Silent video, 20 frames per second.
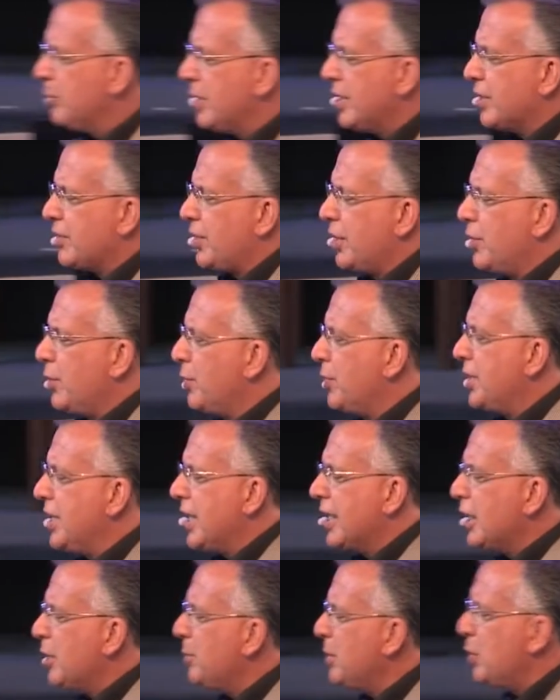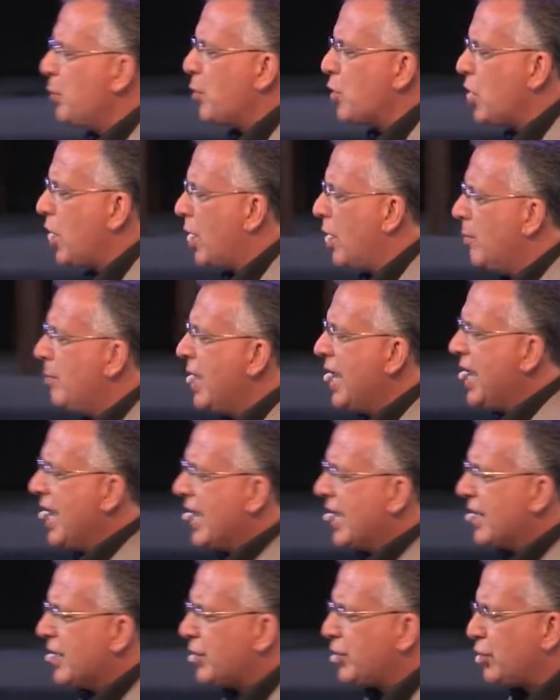because I know the enemy will come
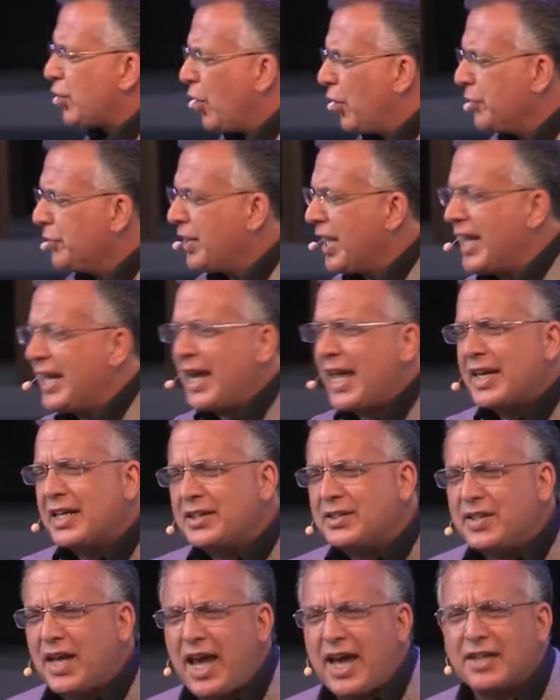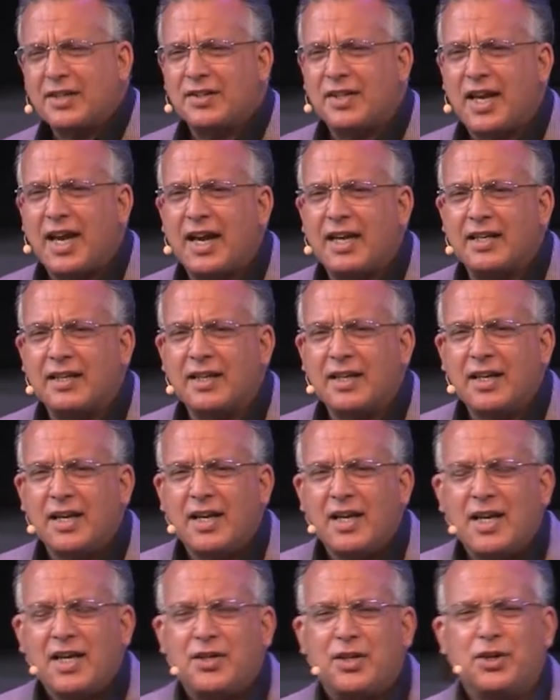and assault that and attack that.
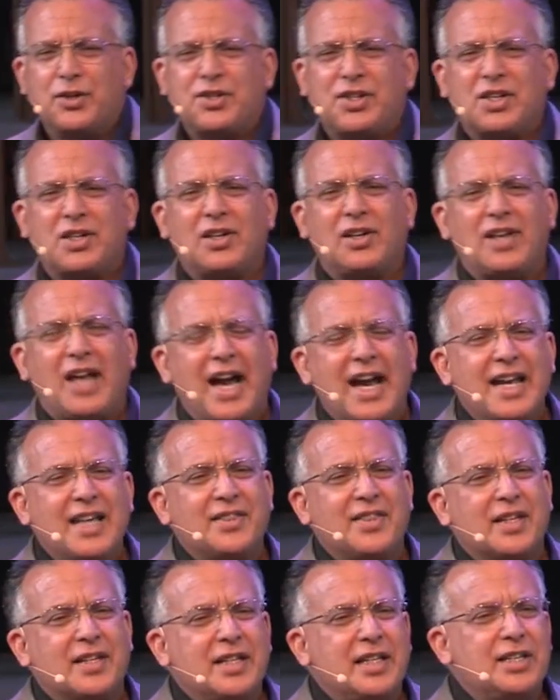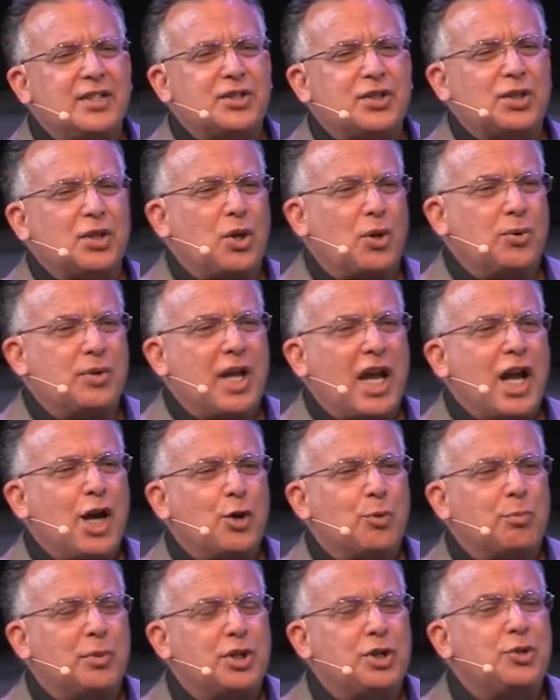There's a Goliath that needs to go
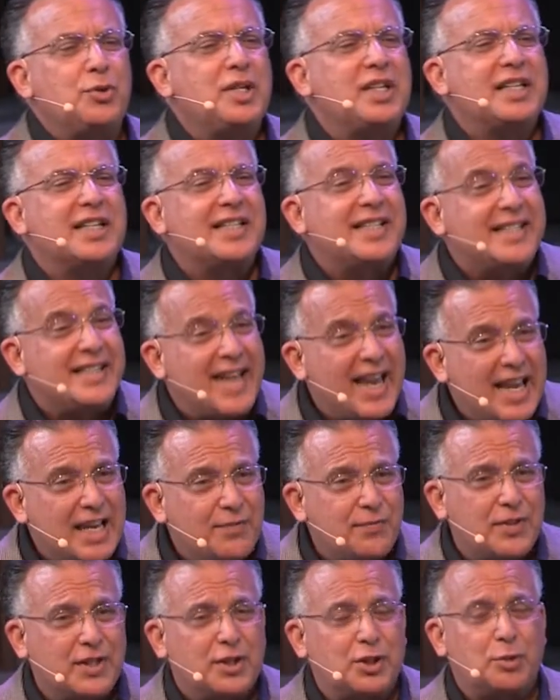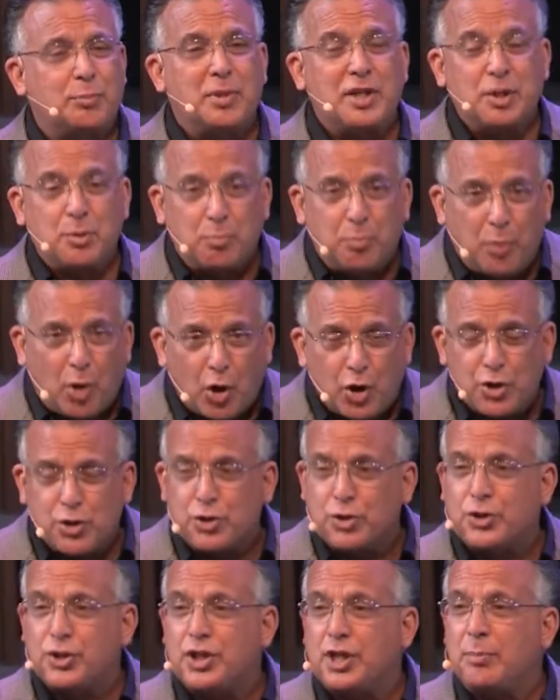down, but you need a David to be in
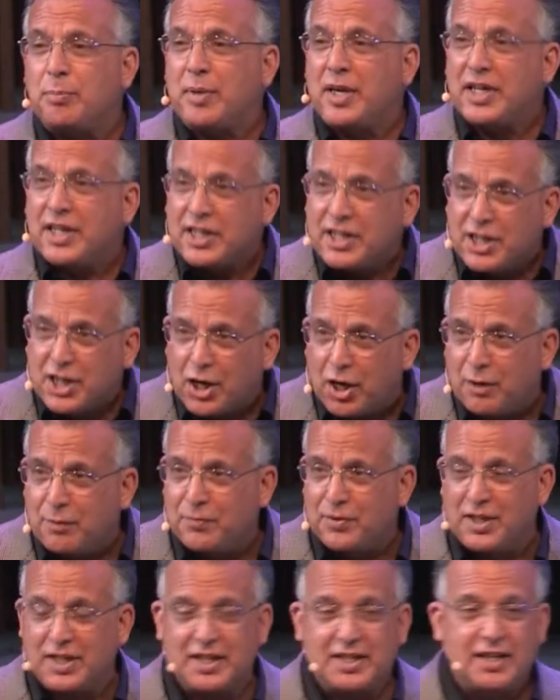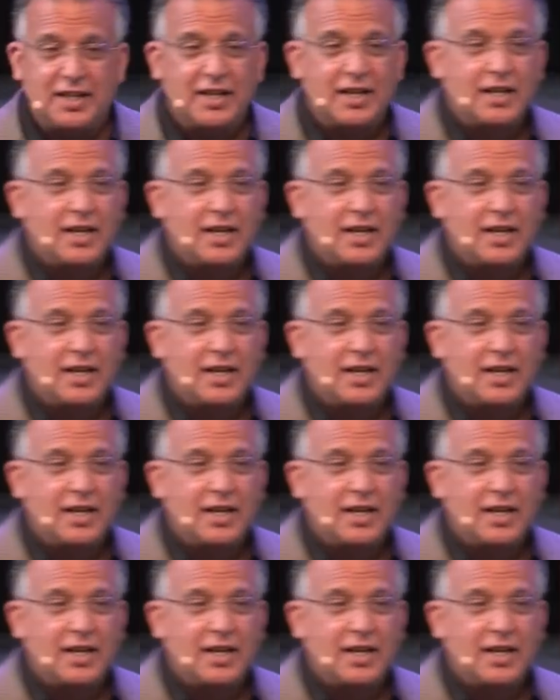partnership and in covenant